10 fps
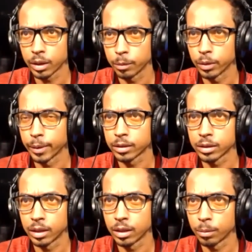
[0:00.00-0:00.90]
Ibram X.
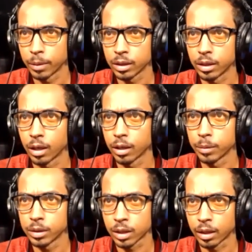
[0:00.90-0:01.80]
Kendi will make the
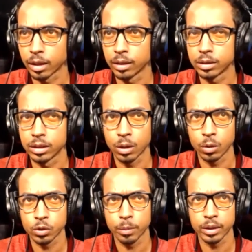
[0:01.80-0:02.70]
argument. Ta-Nehisi
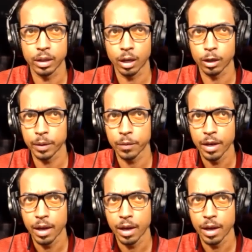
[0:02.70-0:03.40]
Coates will make the argument.